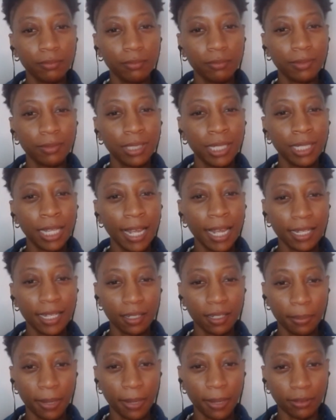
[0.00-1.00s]
like
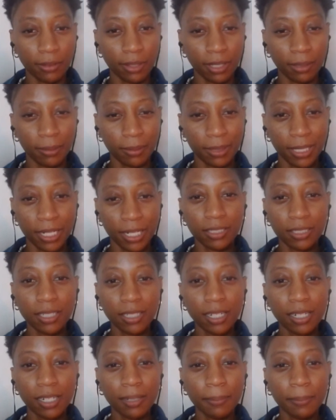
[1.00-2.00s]
about them. There's going to
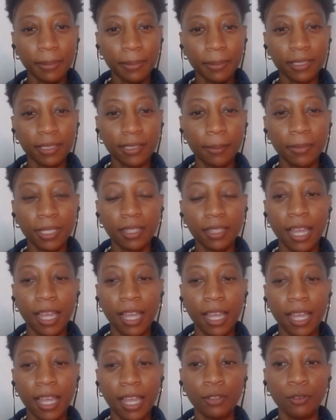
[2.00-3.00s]
be something that you
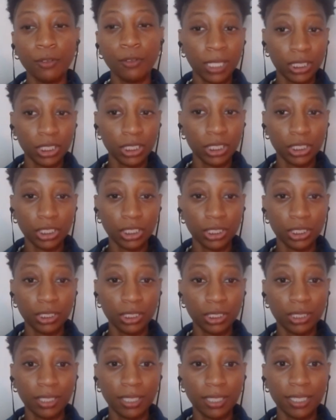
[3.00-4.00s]
wish is
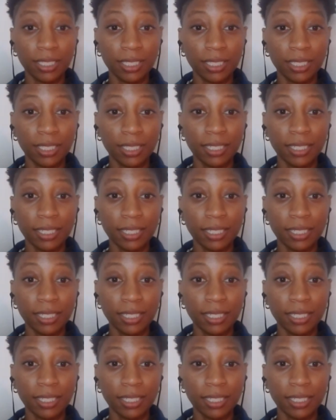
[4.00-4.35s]
different.